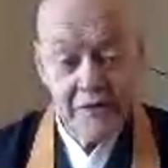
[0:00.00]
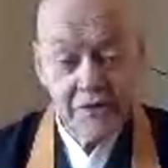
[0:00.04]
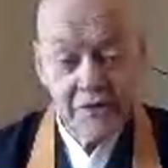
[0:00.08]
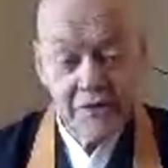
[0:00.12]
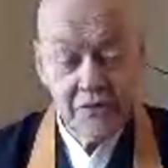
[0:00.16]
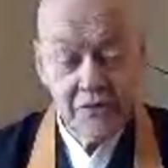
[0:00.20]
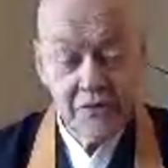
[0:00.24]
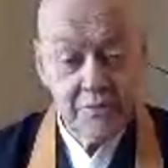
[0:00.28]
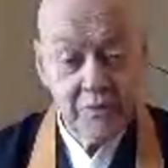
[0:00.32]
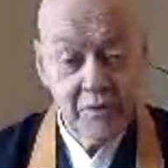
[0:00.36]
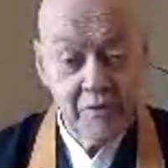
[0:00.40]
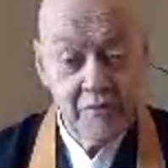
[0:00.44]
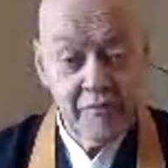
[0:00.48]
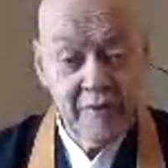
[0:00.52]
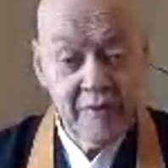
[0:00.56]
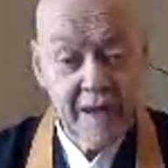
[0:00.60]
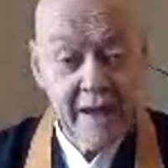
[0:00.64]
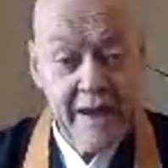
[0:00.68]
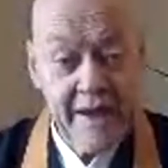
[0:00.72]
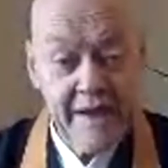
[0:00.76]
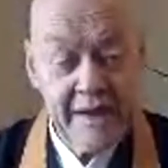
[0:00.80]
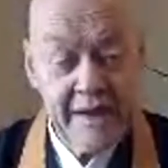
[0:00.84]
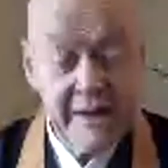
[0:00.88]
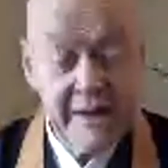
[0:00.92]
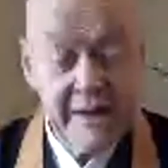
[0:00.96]
to
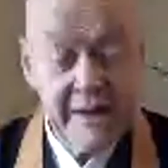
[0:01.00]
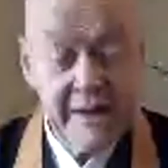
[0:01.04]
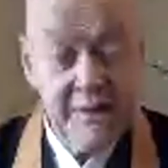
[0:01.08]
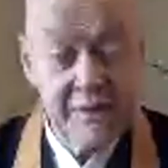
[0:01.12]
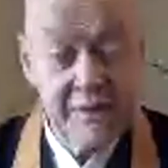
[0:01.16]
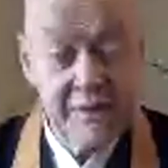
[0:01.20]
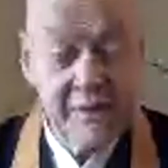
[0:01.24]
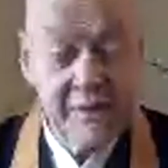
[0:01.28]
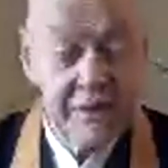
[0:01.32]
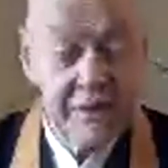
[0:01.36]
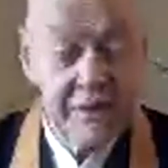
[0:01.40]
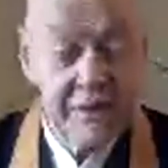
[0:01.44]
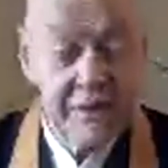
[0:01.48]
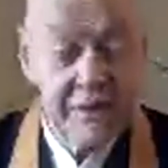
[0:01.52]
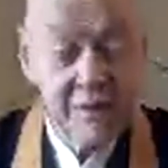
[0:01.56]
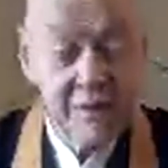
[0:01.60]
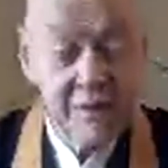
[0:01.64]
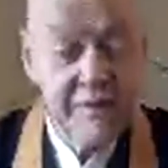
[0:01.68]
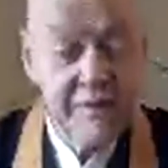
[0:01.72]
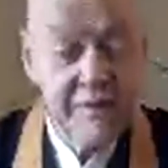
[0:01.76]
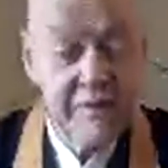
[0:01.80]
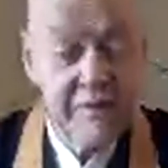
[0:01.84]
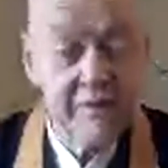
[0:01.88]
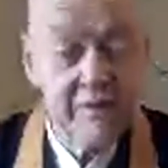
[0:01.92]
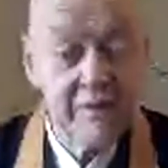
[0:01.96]
provide a particular
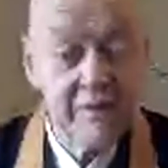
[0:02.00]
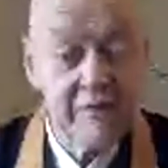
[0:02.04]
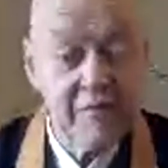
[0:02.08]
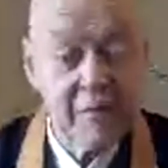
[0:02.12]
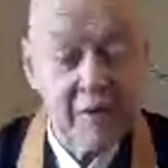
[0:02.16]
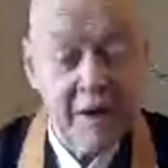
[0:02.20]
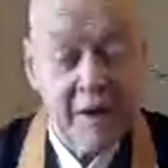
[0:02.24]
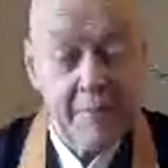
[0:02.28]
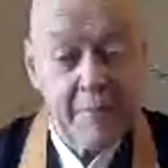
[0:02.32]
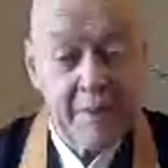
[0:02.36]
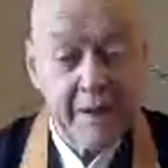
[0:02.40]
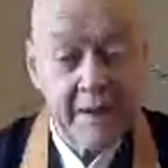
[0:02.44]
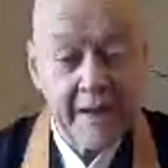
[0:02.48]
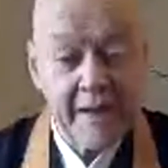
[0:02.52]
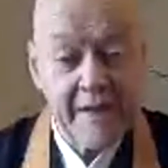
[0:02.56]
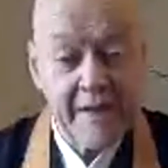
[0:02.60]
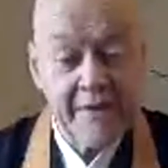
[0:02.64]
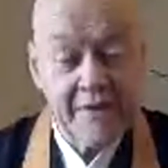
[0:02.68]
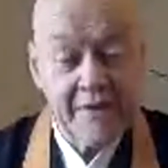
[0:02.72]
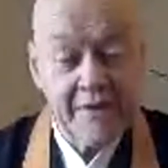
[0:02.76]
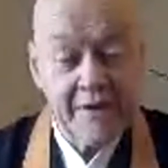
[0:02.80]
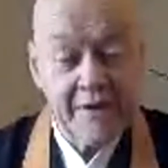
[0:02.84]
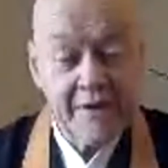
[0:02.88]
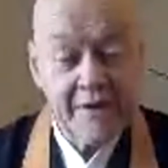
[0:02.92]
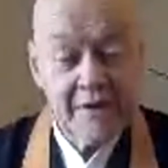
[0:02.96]
piece of
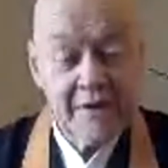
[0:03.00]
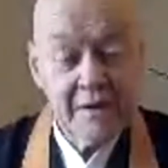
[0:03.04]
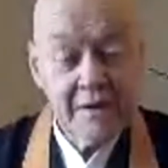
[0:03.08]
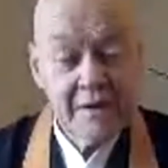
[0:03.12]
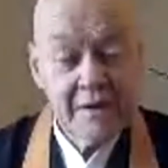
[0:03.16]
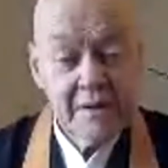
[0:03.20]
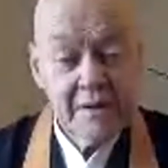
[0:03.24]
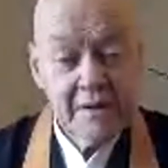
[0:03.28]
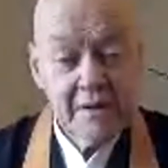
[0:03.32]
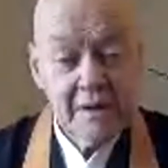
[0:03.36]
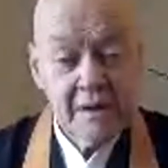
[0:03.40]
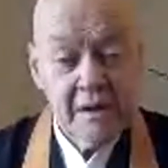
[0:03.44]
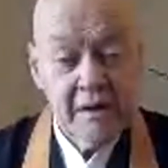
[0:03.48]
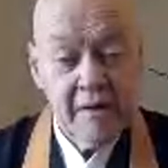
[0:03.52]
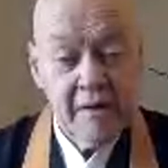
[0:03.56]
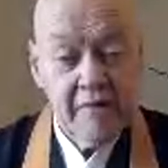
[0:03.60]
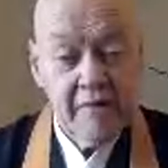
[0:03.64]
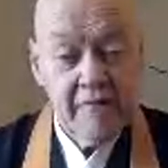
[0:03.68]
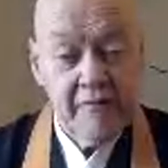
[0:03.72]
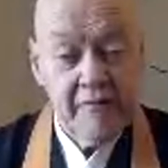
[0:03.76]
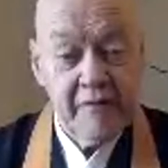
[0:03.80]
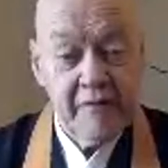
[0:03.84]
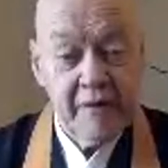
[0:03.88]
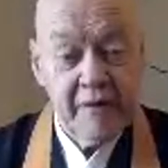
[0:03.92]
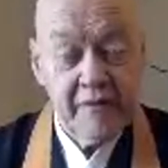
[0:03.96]
propaganda
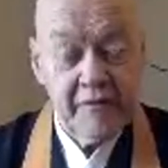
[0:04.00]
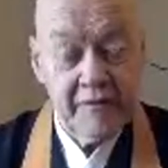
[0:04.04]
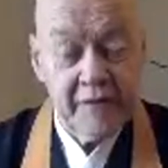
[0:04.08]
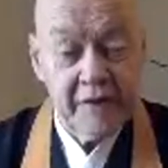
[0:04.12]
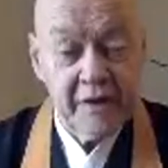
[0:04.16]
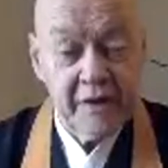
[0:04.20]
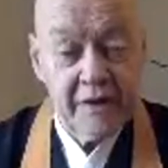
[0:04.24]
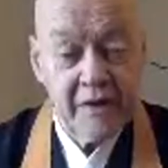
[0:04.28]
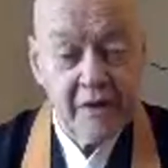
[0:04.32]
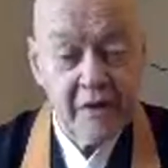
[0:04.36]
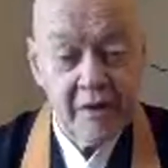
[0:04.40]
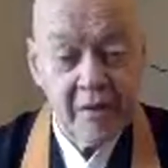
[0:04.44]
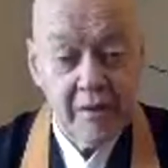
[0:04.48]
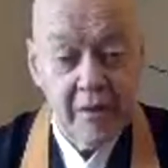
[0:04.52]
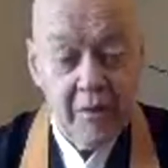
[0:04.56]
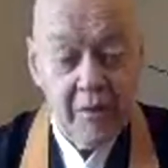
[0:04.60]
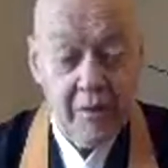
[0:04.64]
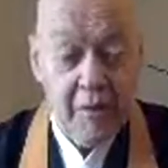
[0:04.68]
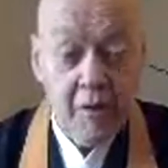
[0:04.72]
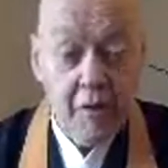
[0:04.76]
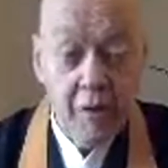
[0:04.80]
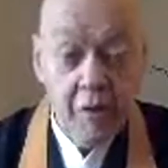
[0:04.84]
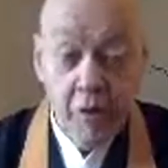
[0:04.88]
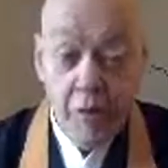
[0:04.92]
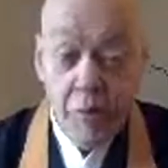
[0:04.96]
of fear
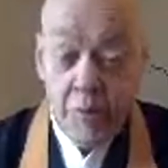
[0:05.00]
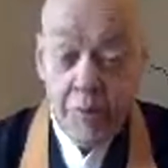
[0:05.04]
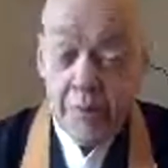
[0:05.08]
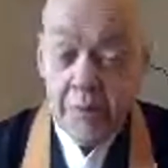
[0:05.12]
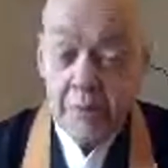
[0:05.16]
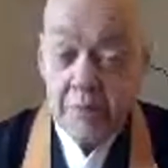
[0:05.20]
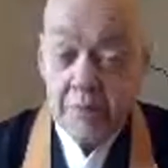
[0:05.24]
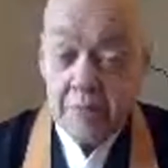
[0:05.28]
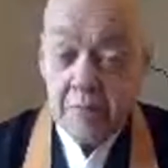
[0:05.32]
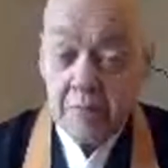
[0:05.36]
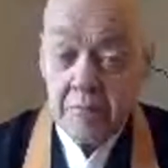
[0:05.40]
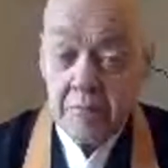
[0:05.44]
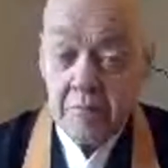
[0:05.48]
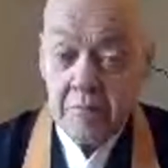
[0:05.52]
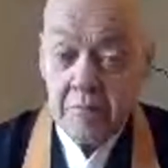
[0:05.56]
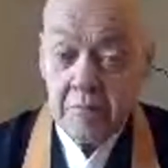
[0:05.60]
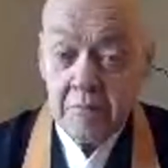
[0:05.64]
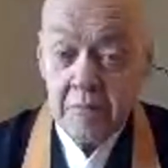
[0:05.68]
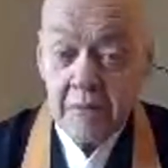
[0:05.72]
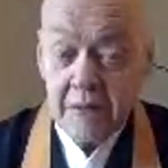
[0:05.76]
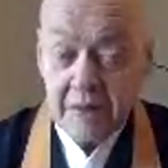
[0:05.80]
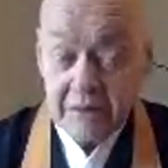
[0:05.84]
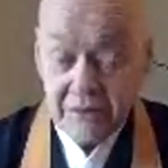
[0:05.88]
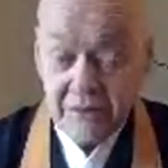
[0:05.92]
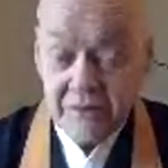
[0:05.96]
or hope.
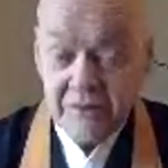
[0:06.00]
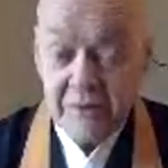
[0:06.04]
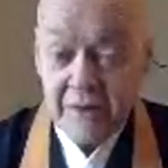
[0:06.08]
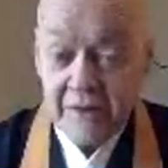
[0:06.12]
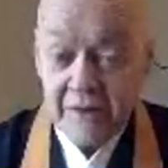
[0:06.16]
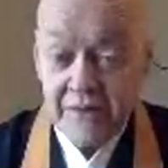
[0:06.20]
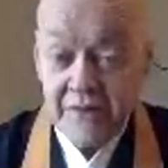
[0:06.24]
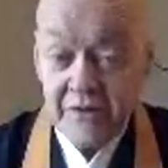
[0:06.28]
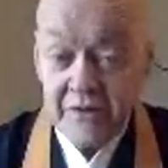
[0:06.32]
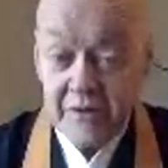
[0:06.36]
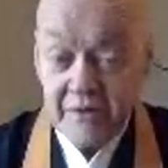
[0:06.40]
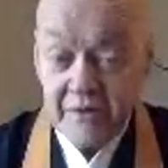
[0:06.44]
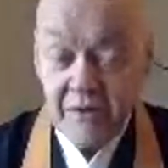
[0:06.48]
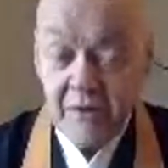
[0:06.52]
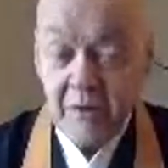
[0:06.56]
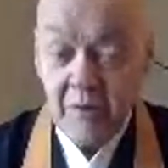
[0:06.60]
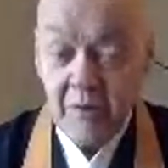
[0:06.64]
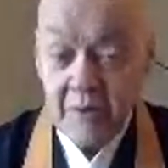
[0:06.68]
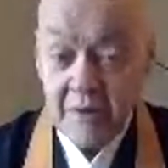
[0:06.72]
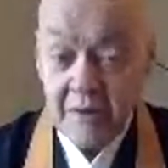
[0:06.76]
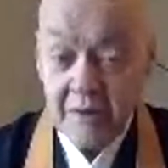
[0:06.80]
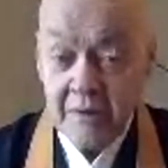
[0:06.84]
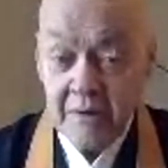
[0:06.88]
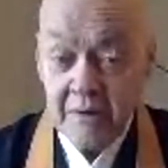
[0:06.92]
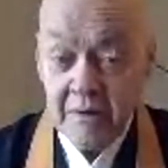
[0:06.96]
That's a difficult
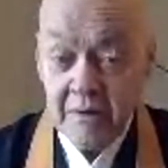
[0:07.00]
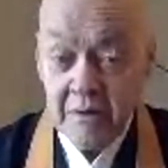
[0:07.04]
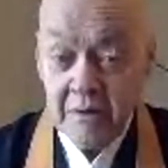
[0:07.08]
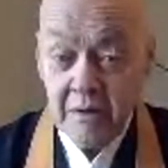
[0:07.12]
one.